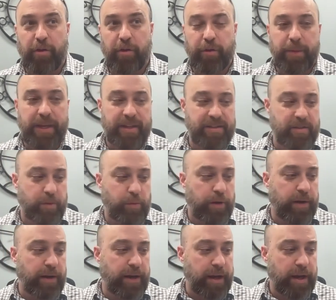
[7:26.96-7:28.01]
means or
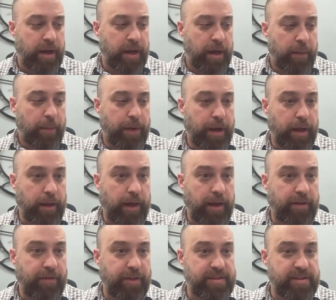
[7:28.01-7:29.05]
whatnot. But a lot
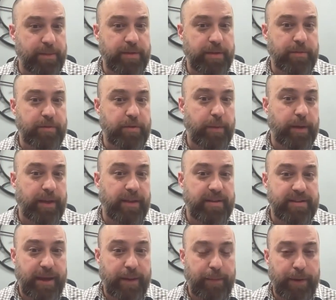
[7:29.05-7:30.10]
of the symptoms remain the
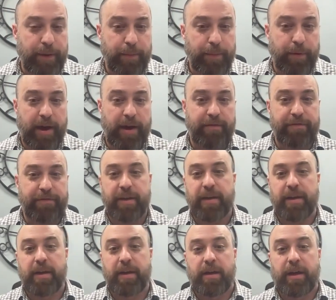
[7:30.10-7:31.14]
same. People have
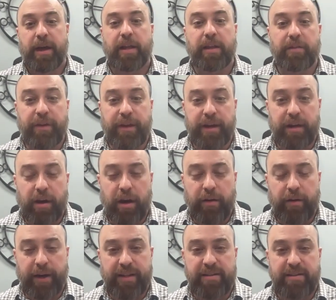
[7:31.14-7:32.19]
elevated heart
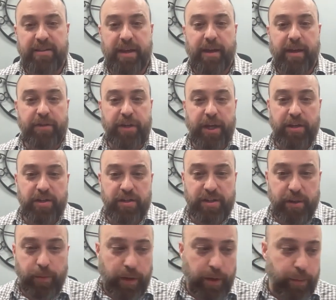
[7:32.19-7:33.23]
rates. They have changes
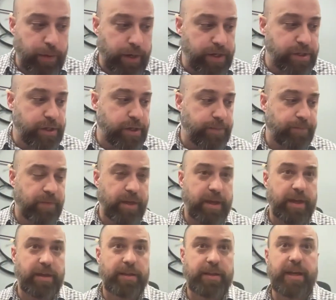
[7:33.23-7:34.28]
in blood pressure.
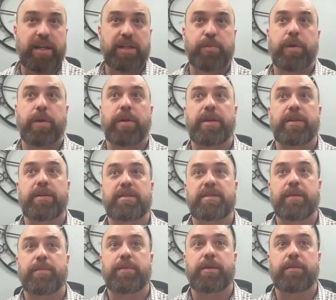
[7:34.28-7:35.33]
They experience
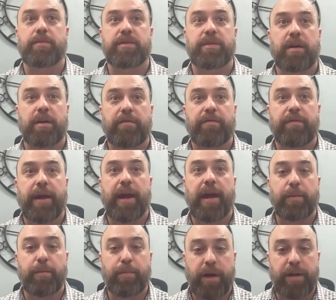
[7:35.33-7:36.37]
symptoms of
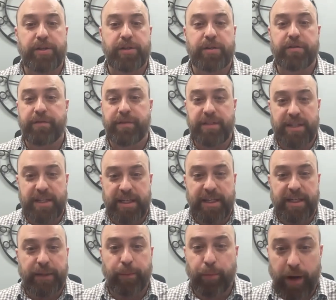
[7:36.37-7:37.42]
head pressure,
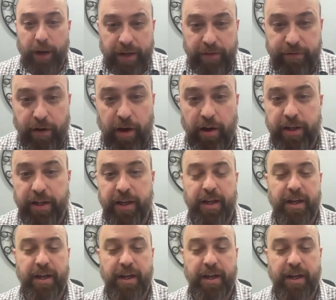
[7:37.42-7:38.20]
fatigue, brain fog,